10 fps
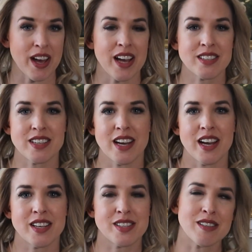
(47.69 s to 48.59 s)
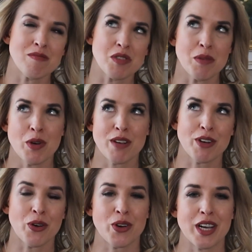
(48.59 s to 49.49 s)
acted as somewhat of a
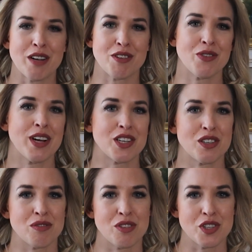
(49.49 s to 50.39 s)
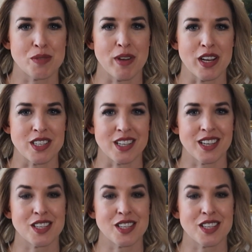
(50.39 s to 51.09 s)
creative director for this painting,